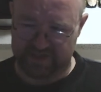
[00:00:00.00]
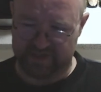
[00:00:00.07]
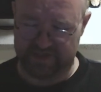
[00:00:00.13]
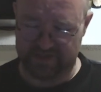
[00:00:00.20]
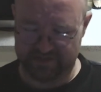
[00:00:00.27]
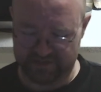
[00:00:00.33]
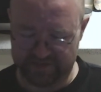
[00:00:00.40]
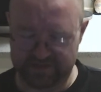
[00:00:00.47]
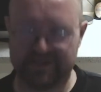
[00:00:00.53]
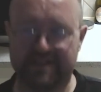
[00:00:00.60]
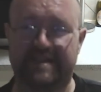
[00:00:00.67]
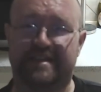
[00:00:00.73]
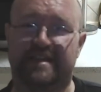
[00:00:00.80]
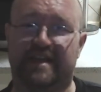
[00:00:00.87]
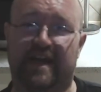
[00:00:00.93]
Just
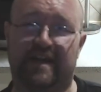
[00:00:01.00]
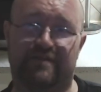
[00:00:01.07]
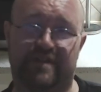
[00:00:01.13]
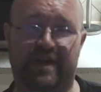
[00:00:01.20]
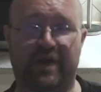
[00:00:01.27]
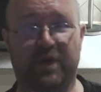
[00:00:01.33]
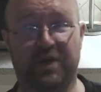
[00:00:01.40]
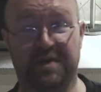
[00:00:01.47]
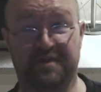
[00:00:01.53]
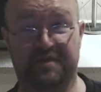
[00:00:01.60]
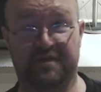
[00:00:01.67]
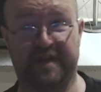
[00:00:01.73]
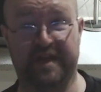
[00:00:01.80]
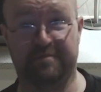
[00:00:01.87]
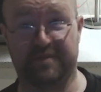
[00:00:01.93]
half an hour of
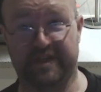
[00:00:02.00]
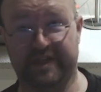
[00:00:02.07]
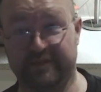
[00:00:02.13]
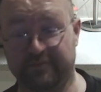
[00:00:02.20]
nap time.